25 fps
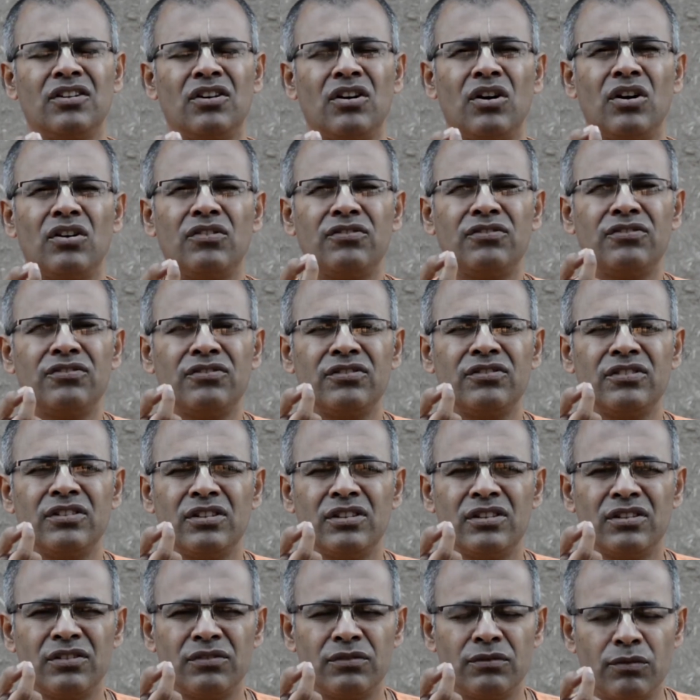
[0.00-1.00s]
of
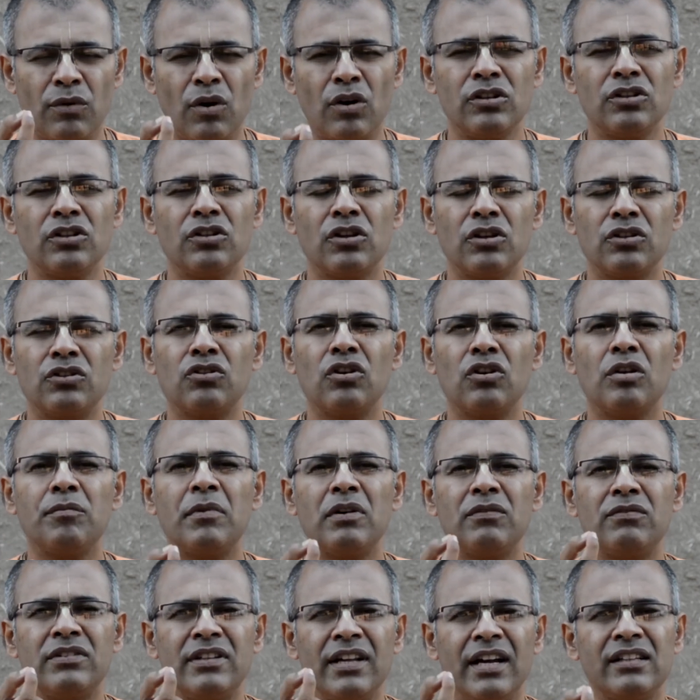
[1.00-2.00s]
water or drop
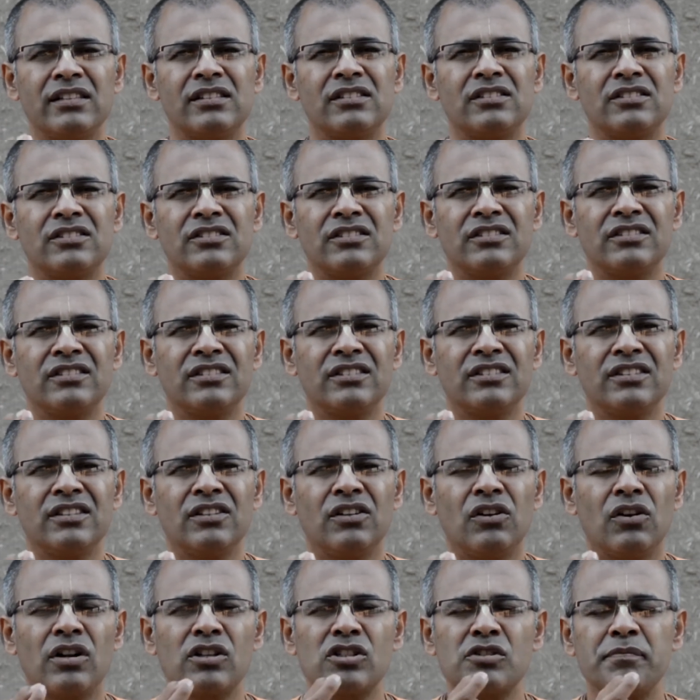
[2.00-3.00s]
of dust
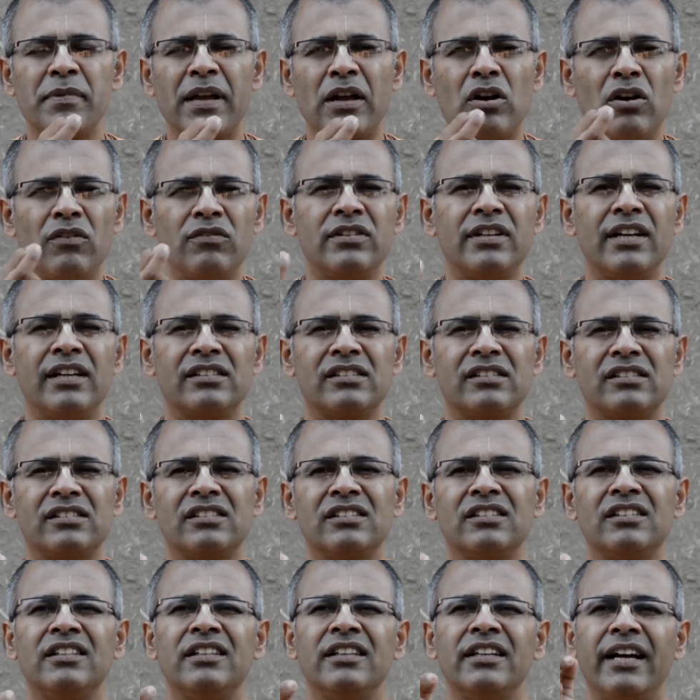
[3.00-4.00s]
or a speck of dust
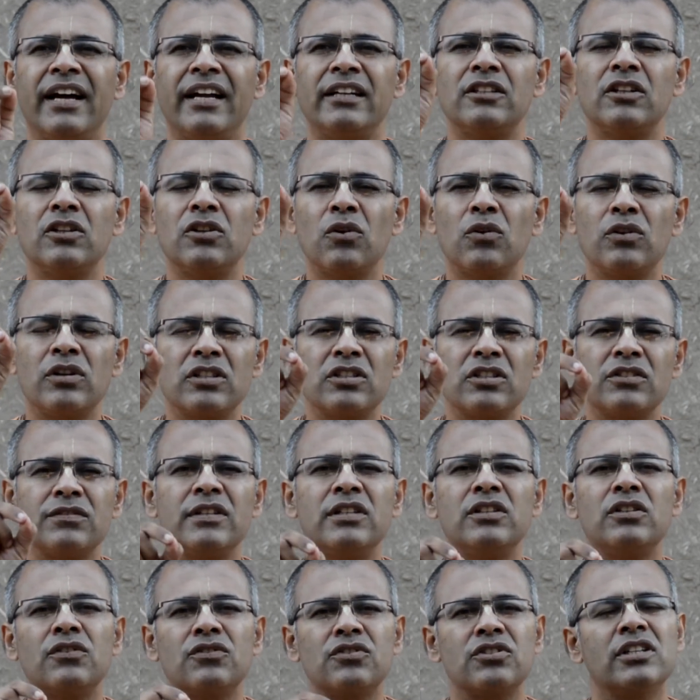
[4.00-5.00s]
at the lotus
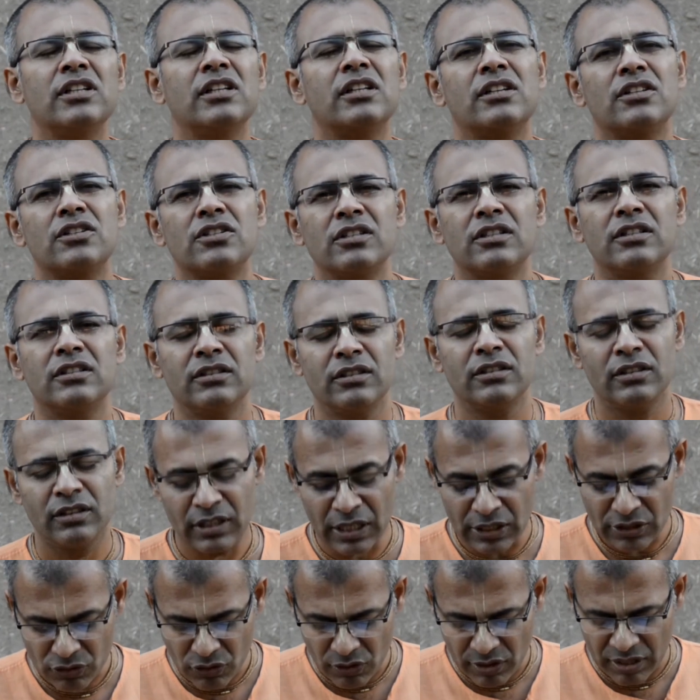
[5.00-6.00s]
feet of Sri Krishna.
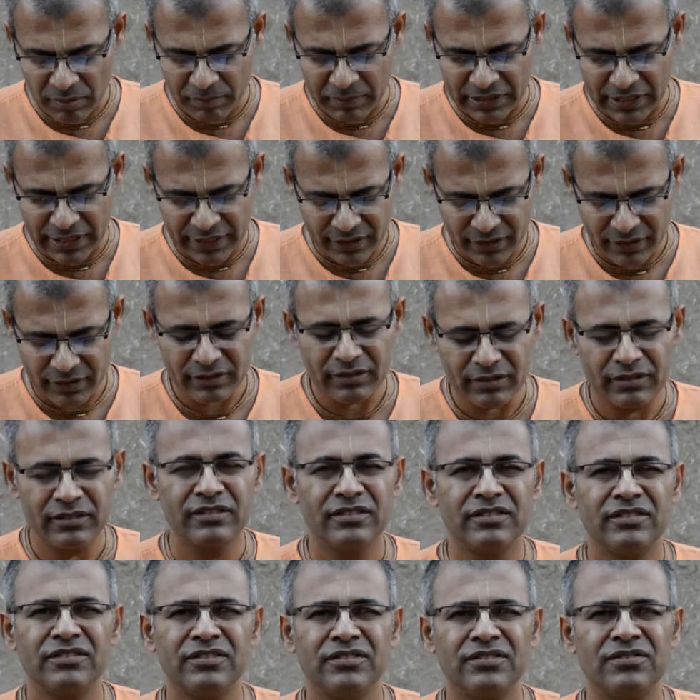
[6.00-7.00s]
This is called Abhidhay.
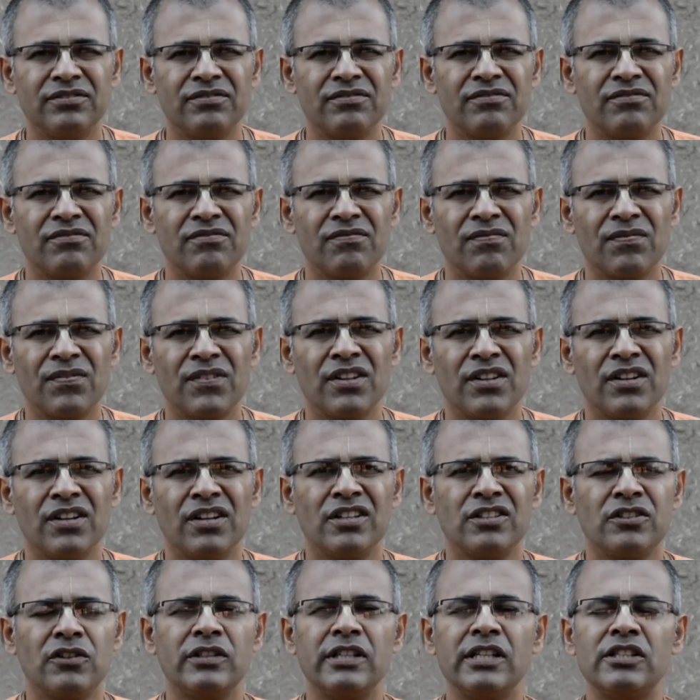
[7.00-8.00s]

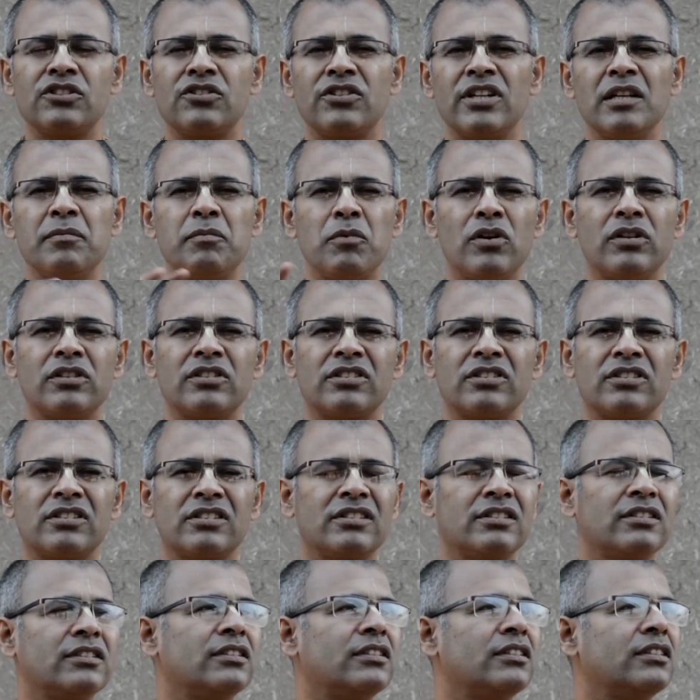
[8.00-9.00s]
So these three books
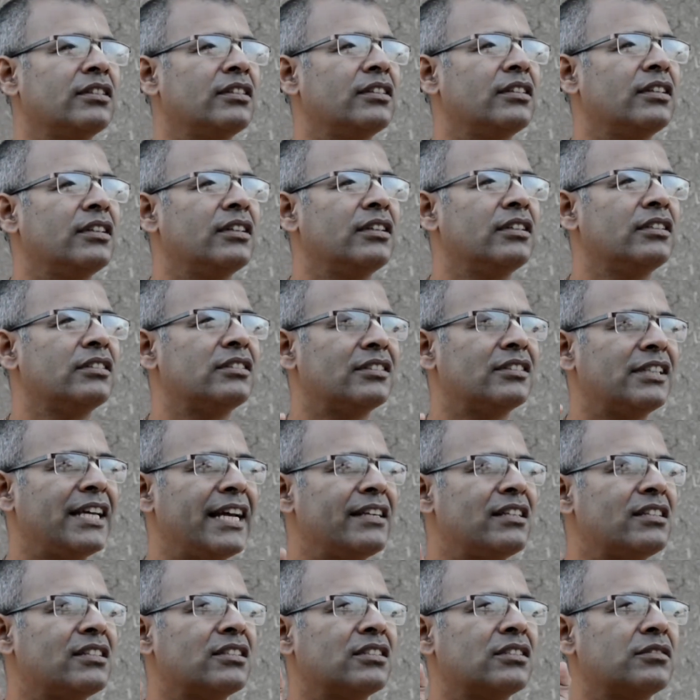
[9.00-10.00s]

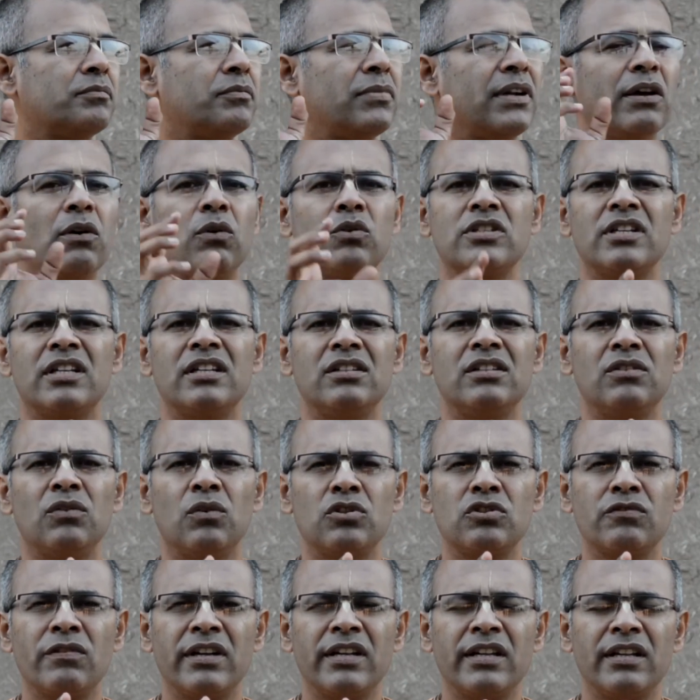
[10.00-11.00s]
sets Prayojan,
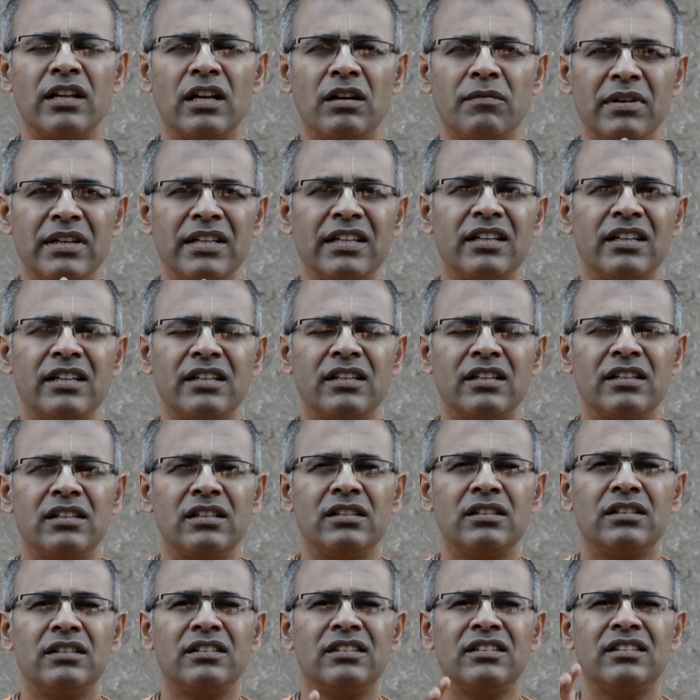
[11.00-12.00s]
Ujma Lila Mani
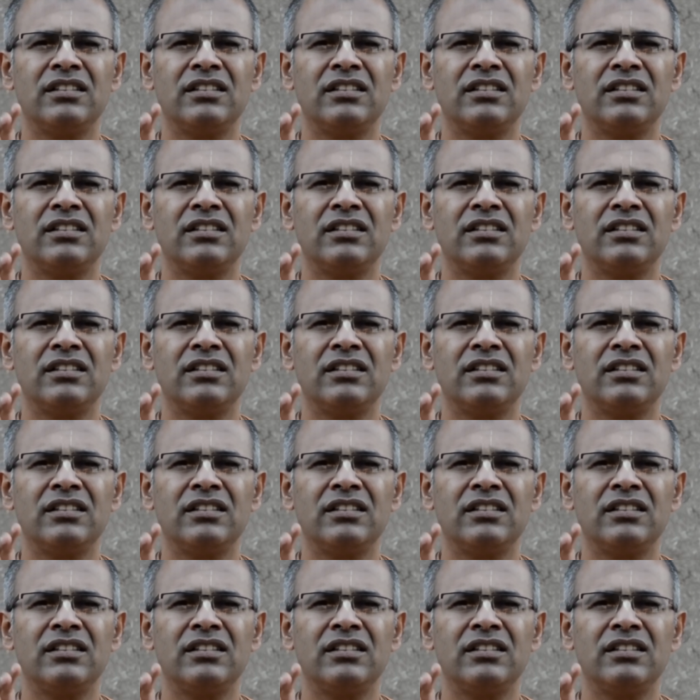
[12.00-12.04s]
Kiran,